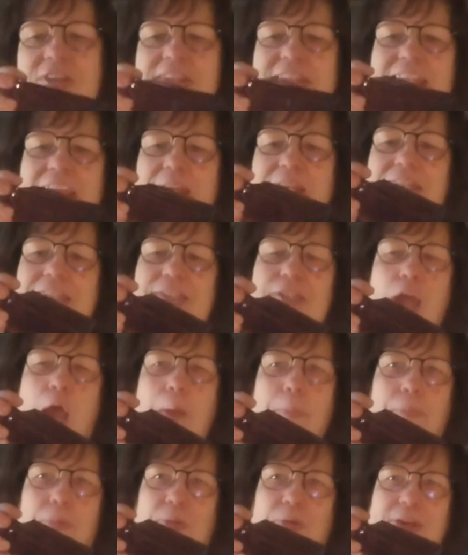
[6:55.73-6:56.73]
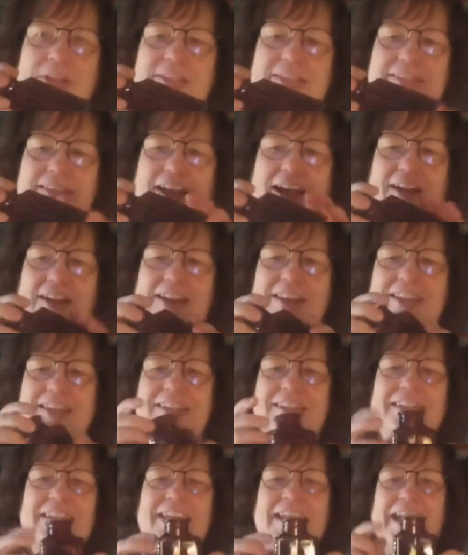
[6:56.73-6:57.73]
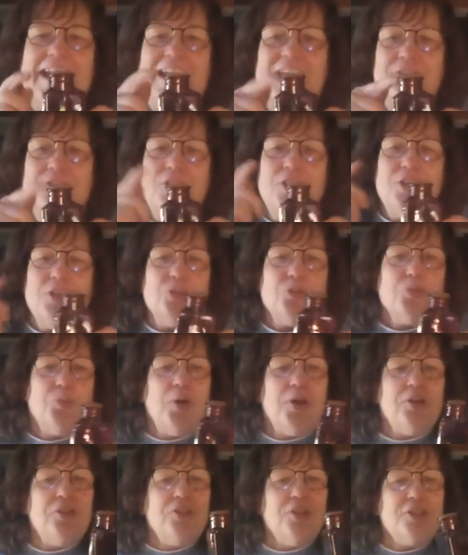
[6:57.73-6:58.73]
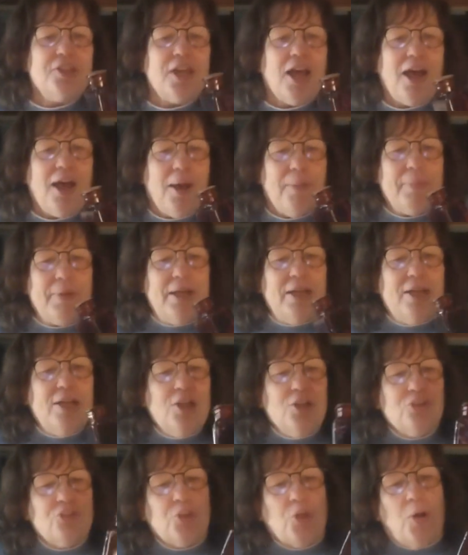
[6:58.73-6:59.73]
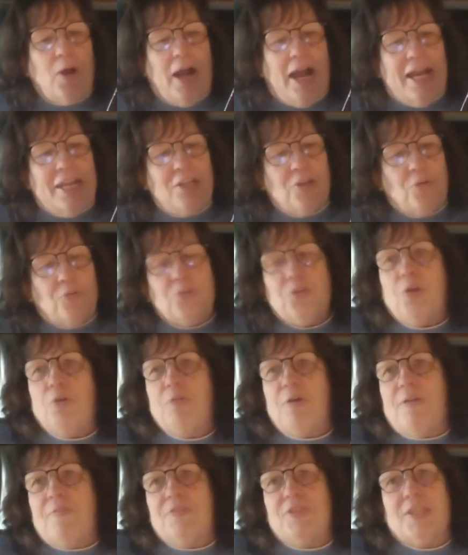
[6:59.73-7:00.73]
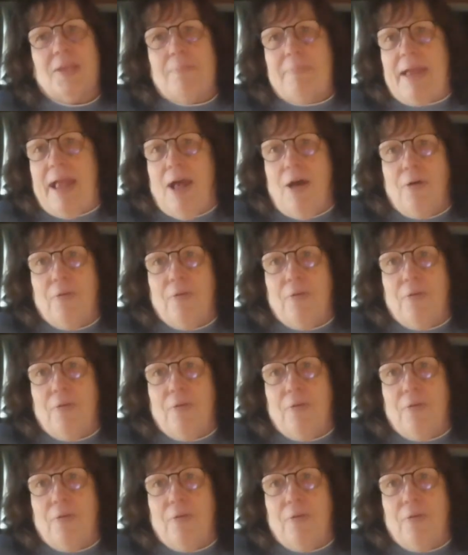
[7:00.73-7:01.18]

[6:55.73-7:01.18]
a stopper inside, and then there's one on the top. So I don't know if somehow